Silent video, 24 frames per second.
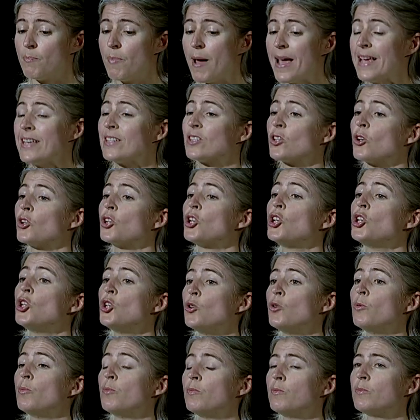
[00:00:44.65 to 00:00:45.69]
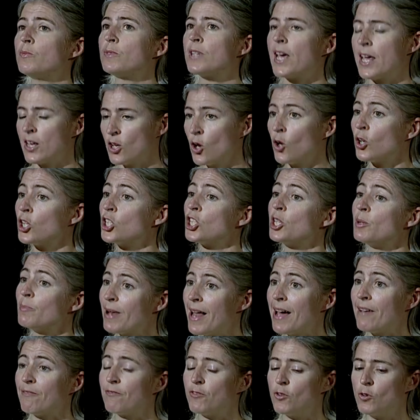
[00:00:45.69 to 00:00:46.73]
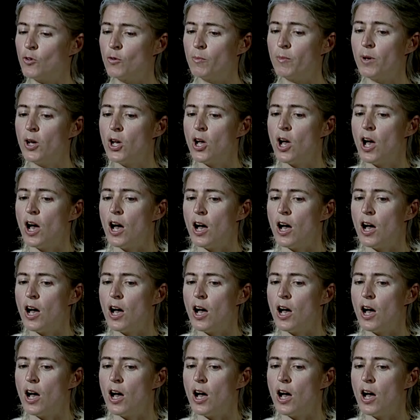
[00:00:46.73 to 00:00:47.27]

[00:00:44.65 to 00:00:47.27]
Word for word: based on a new technology platform